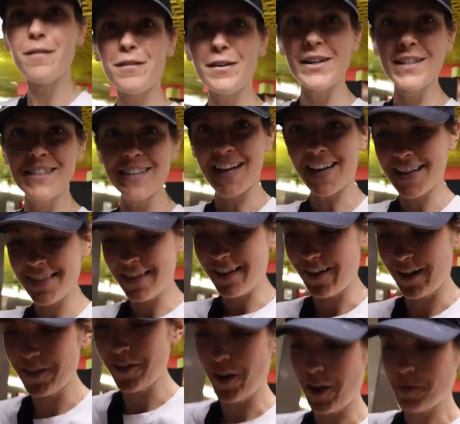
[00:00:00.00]
For a second there,
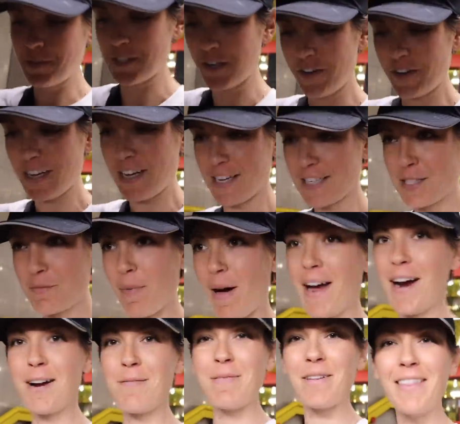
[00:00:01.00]
I thought it was already
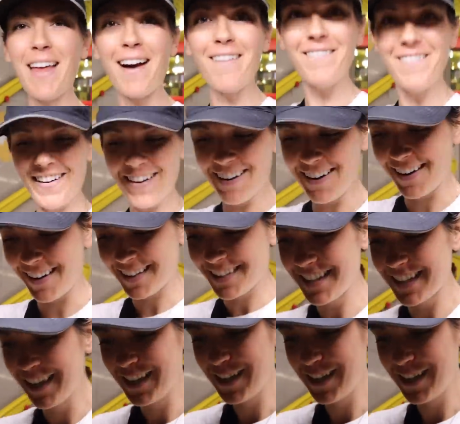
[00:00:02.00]
expired, but that worked.